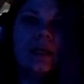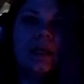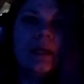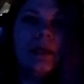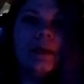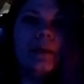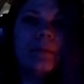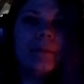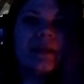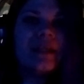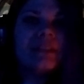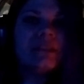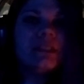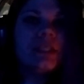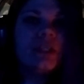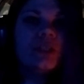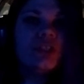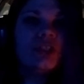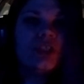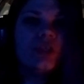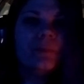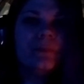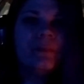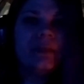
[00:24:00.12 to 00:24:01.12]
My
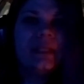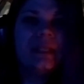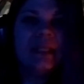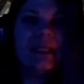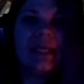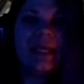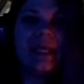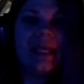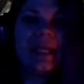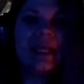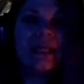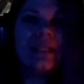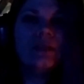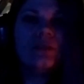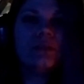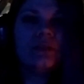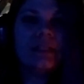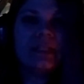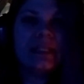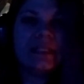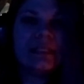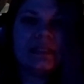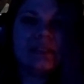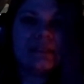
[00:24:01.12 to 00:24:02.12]
social media handle
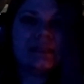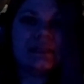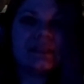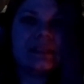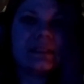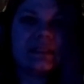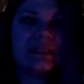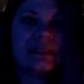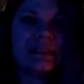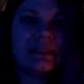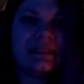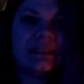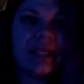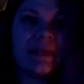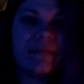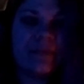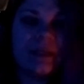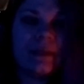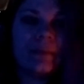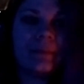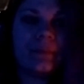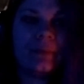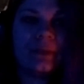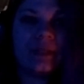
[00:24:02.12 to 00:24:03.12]
is
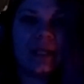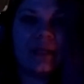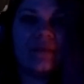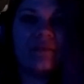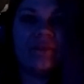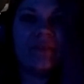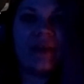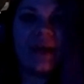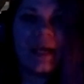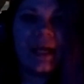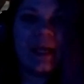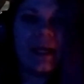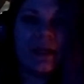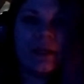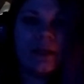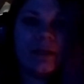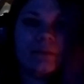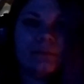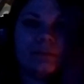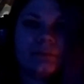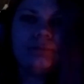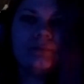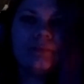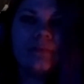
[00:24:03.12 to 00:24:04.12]
7bloodfire.
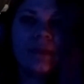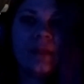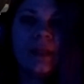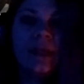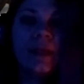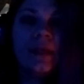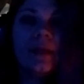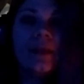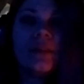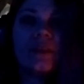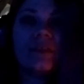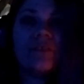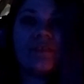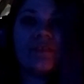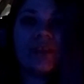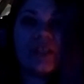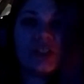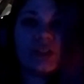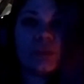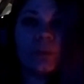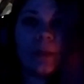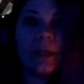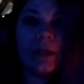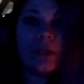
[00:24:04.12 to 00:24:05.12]
The
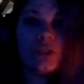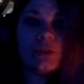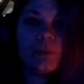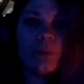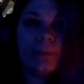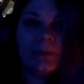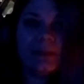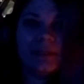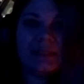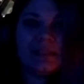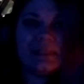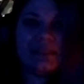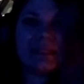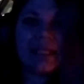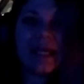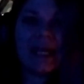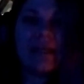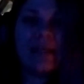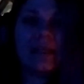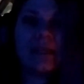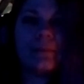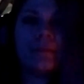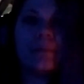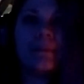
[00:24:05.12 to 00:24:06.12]
first winners will be
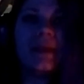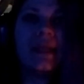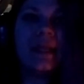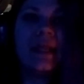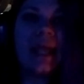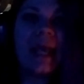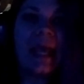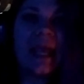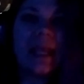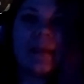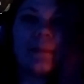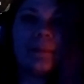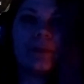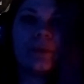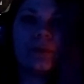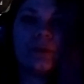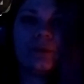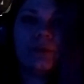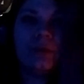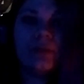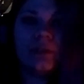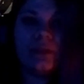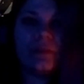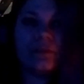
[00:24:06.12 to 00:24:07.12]
decided
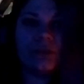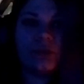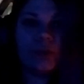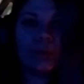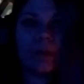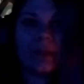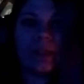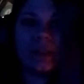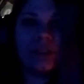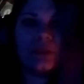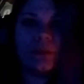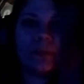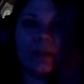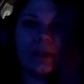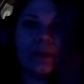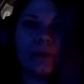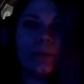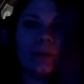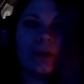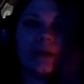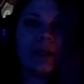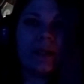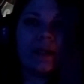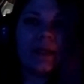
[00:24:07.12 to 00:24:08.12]
mid-April of
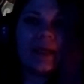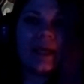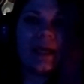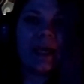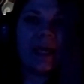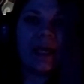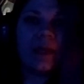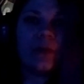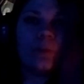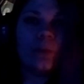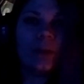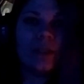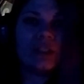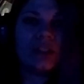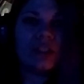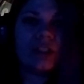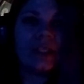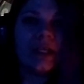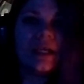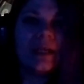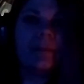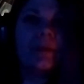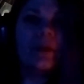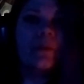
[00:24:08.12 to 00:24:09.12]
2021, at which
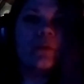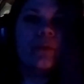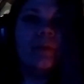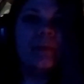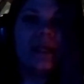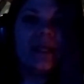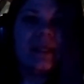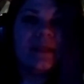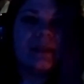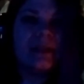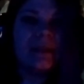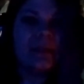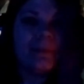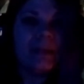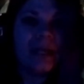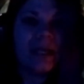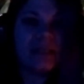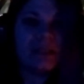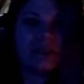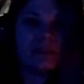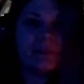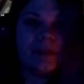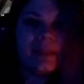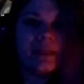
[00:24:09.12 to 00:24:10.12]
time I will make the
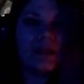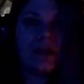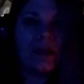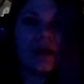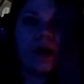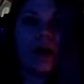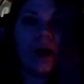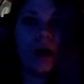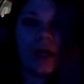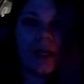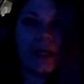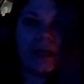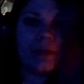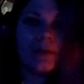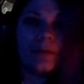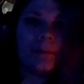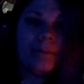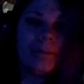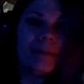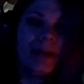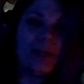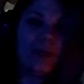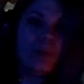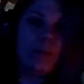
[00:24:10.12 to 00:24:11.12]
announcement on
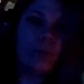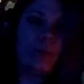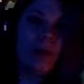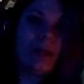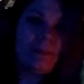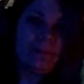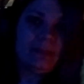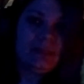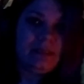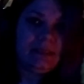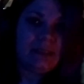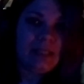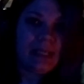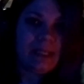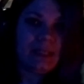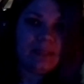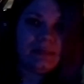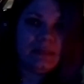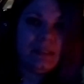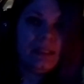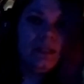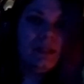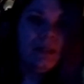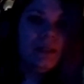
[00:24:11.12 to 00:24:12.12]
my
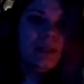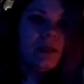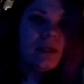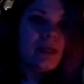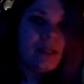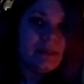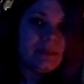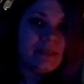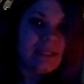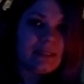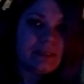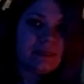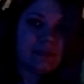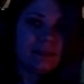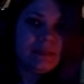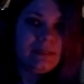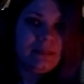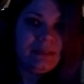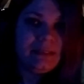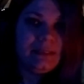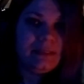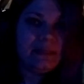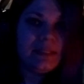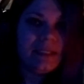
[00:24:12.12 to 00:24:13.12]
website. Contest
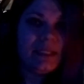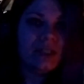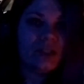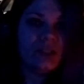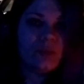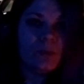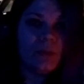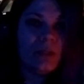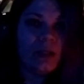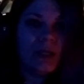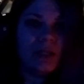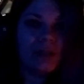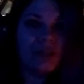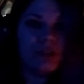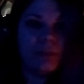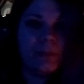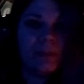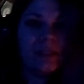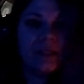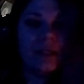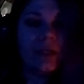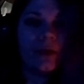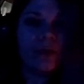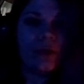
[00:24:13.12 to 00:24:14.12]
details will also
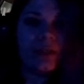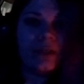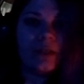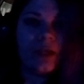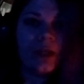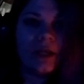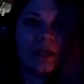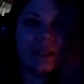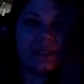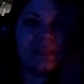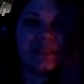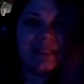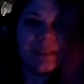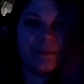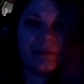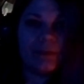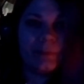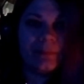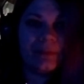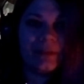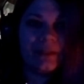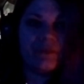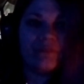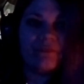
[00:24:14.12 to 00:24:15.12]
be noted on
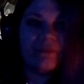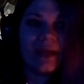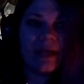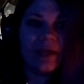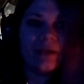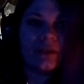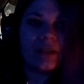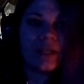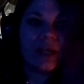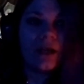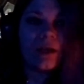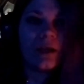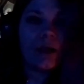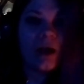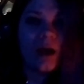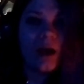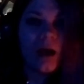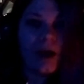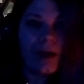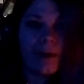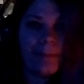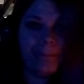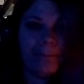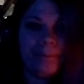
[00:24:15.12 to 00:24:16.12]

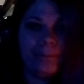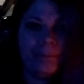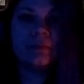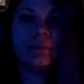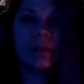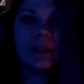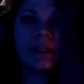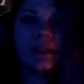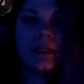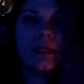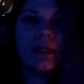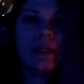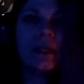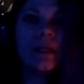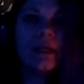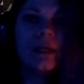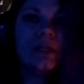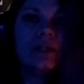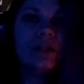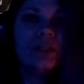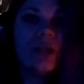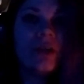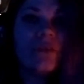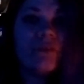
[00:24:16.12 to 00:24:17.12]
7bloodfire.com.
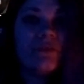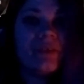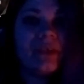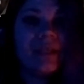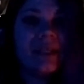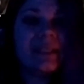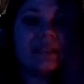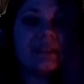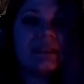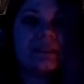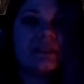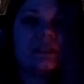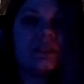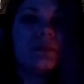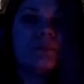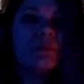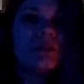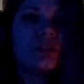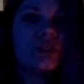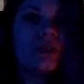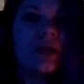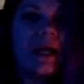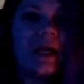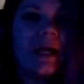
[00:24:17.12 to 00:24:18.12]
Don't forget to
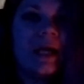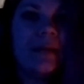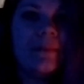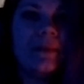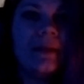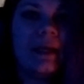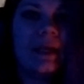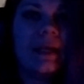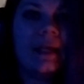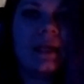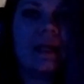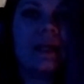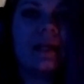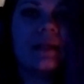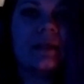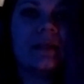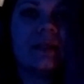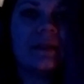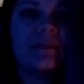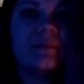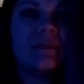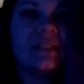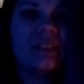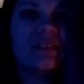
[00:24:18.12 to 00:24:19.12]
subscribe and
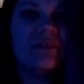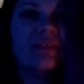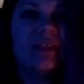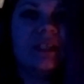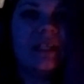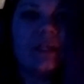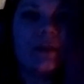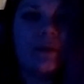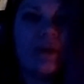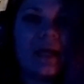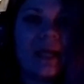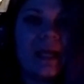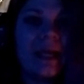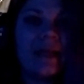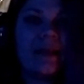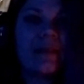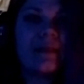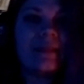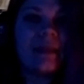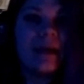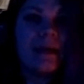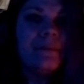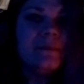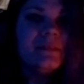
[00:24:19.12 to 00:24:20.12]
give this video a
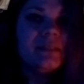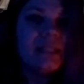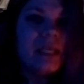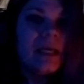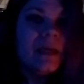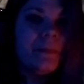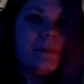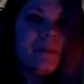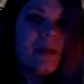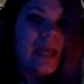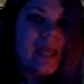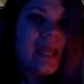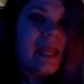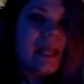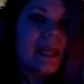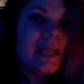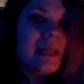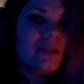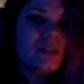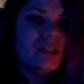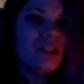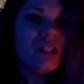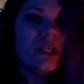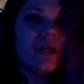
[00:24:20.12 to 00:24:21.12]
thumbs up
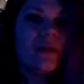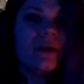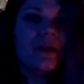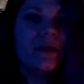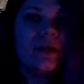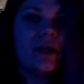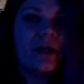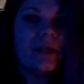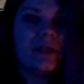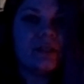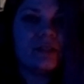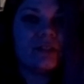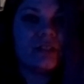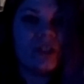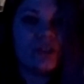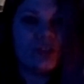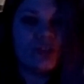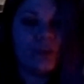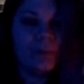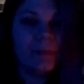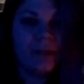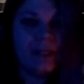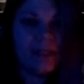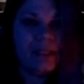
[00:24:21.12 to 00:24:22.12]
and share it on
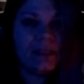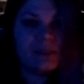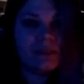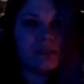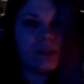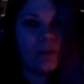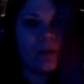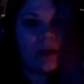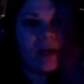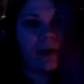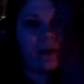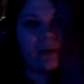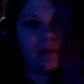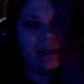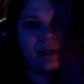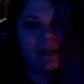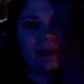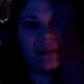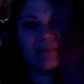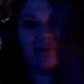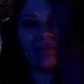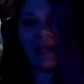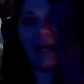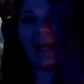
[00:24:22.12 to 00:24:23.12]
social media so our
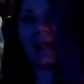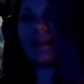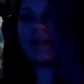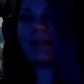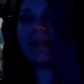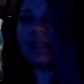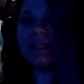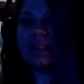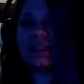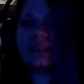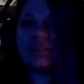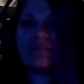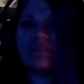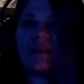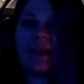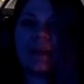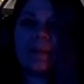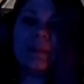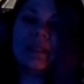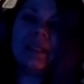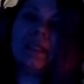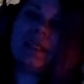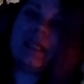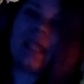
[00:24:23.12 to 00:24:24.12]
Leviathans
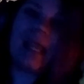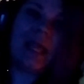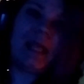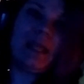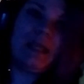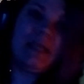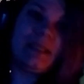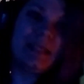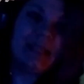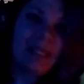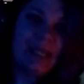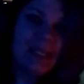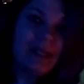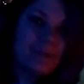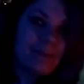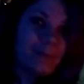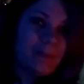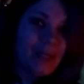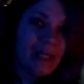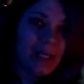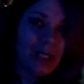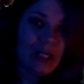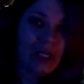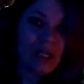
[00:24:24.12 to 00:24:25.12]
family can get
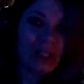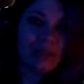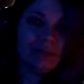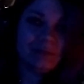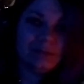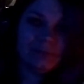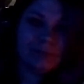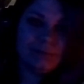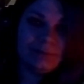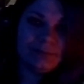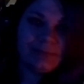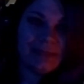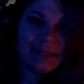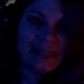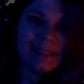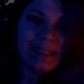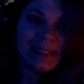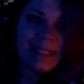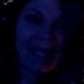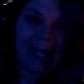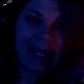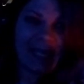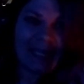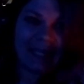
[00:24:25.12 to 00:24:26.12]
bigger.
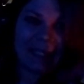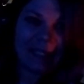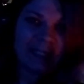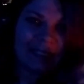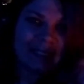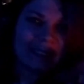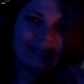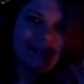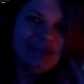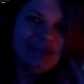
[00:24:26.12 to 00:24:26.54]
Yay!